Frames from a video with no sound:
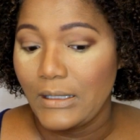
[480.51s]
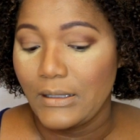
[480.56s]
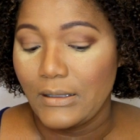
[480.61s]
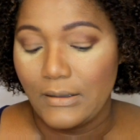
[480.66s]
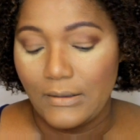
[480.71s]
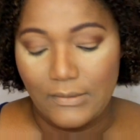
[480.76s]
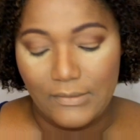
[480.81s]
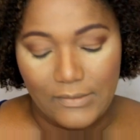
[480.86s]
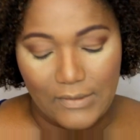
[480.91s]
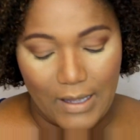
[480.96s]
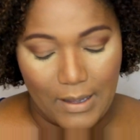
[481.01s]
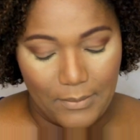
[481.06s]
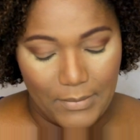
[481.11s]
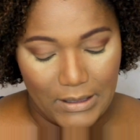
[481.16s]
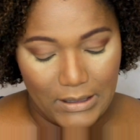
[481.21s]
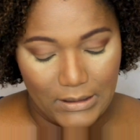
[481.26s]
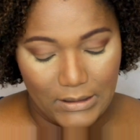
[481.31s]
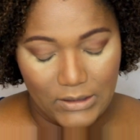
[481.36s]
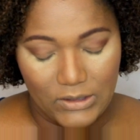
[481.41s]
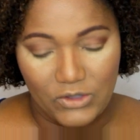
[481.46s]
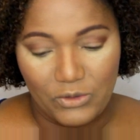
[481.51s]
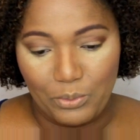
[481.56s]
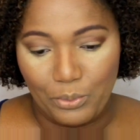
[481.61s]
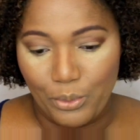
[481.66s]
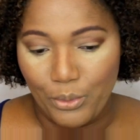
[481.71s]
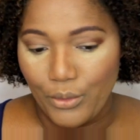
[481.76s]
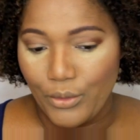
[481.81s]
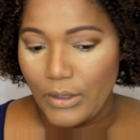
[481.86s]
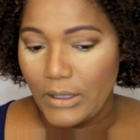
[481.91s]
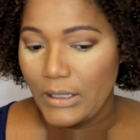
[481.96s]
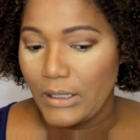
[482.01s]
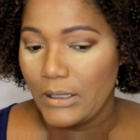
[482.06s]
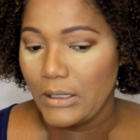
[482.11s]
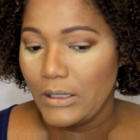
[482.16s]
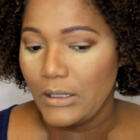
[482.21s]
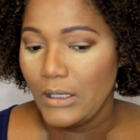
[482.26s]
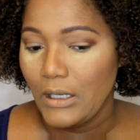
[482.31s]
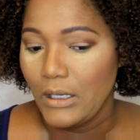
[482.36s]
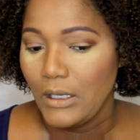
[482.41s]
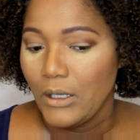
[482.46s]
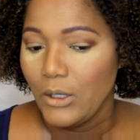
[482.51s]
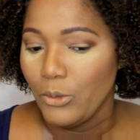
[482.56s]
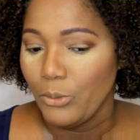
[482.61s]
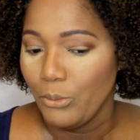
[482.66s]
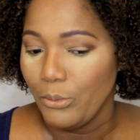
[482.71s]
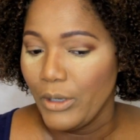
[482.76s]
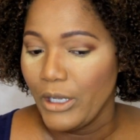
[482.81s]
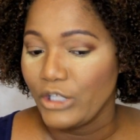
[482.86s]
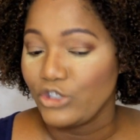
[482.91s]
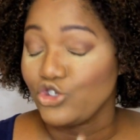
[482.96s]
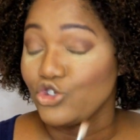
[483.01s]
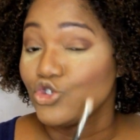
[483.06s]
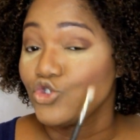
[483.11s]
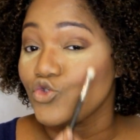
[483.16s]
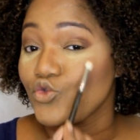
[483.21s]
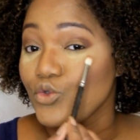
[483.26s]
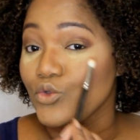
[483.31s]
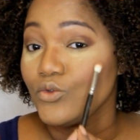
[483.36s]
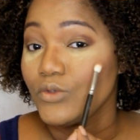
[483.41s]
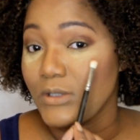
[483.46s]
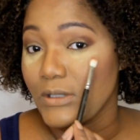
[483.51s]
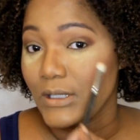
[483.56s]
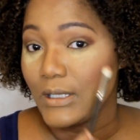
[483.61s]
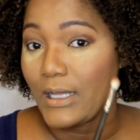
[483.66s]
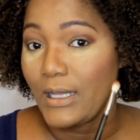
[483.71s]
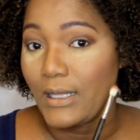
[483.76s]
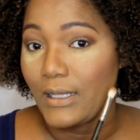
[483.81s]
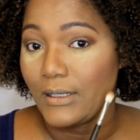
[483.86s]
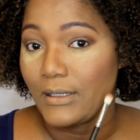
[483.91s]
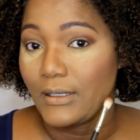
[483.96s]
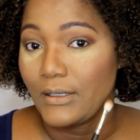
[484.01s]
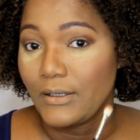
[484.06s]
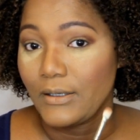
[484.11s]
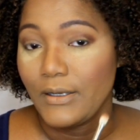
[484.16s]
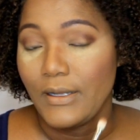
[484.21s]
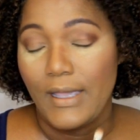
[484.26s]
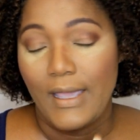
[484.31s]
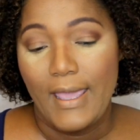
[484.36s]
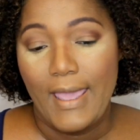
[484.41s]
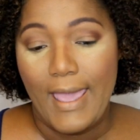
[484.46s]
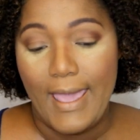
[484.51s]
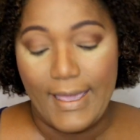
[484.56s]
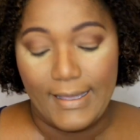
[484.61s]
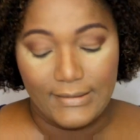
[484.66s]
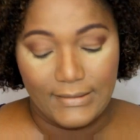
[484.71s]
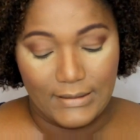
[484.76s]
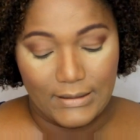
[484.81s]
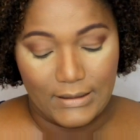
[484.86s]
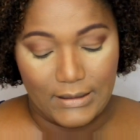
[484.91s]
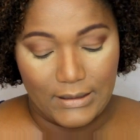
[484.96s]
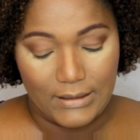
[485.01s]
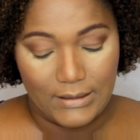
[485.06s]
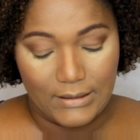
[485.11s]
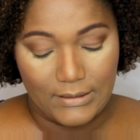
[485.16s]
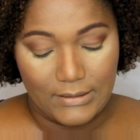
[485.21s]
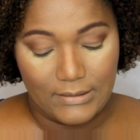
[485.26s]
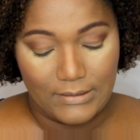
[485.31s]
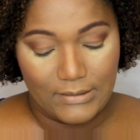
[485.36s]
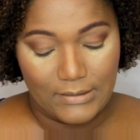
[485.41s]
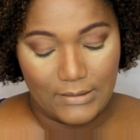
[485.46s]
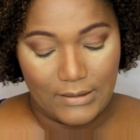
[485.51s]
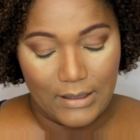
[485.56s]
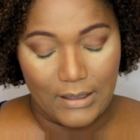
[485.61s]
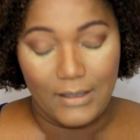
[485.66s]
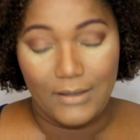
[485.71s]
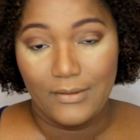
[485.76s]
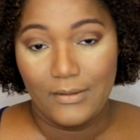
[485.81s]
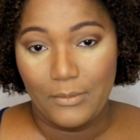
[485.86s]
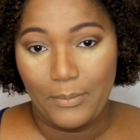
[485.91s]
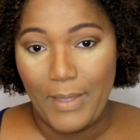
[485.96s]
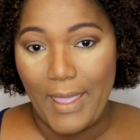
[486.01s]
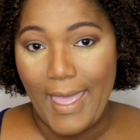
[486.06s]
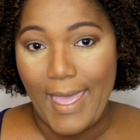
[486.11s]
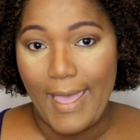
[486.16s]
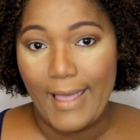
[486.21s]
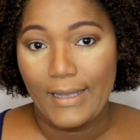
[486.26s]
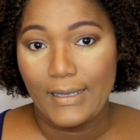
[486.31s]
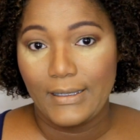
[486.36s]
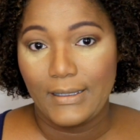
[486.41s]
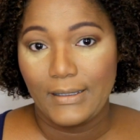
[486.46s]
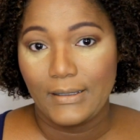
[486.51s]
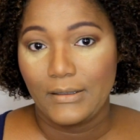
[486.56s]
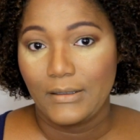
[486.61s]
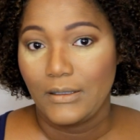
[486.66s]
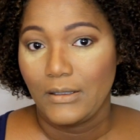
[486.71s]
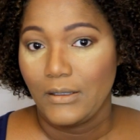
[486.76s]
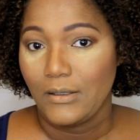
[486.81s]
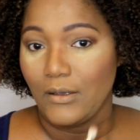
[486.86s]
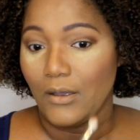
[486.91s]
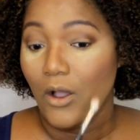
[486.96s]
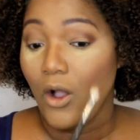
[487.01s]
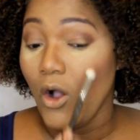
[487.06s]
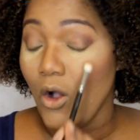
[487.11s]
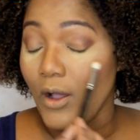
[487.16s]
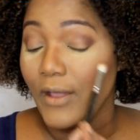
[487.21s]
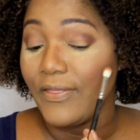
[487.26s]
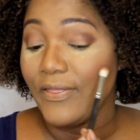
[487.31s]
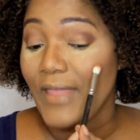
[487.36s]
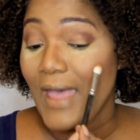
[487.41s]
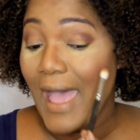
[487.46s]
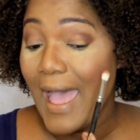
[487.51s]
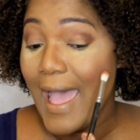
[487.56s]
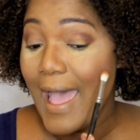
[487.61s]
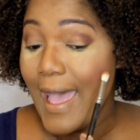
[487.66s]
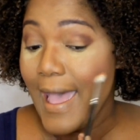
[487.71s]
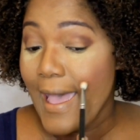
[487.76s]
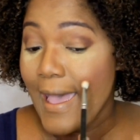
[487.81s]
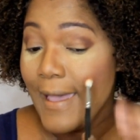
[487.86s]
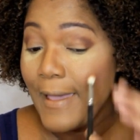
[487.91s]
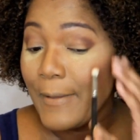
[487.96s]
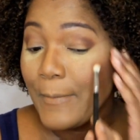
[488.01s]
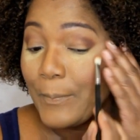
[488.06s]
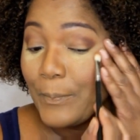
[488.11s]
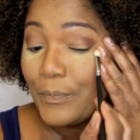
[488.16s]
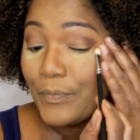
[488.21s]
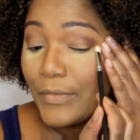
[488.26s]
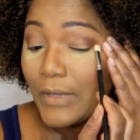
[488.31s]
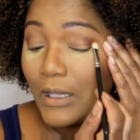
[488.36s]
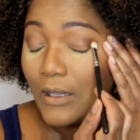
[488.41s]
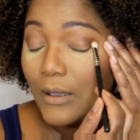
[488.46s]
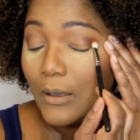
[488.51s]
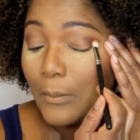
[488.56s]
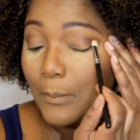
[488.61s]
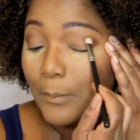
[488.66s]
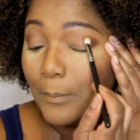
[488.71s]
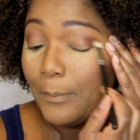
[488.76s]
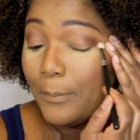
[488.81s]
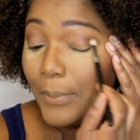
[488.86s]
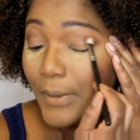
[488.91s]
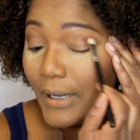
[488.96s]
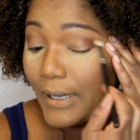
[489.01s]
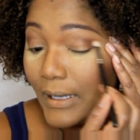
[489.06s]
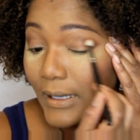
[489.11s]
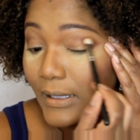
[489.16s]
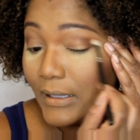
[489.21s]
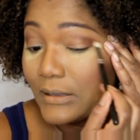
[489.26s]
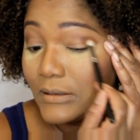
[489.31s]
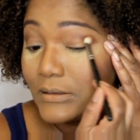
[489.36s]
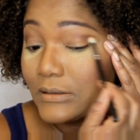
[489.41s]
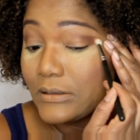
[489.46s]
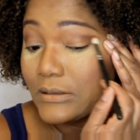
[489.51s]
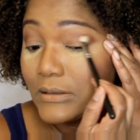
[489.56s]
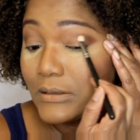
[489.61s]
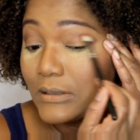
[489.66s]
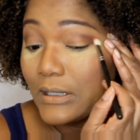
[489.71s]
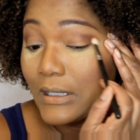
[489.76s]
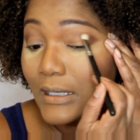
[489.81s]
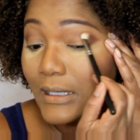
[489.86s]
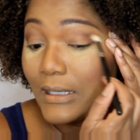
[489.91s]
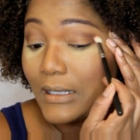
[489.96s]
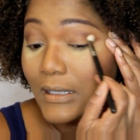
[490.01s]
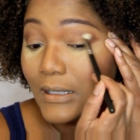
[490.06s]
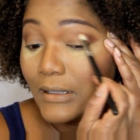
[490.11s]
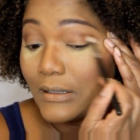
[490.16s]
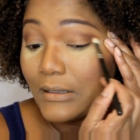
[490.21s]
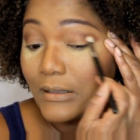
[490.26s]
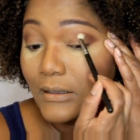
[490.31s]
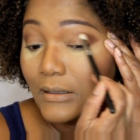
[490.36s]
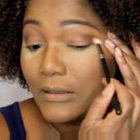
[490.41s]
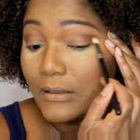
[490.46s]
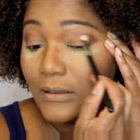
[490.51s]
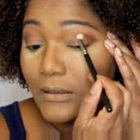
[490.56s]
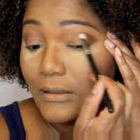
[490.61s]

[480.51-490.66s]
is. I mean, it's pretty much true to color as it is in the palette on the eye, but it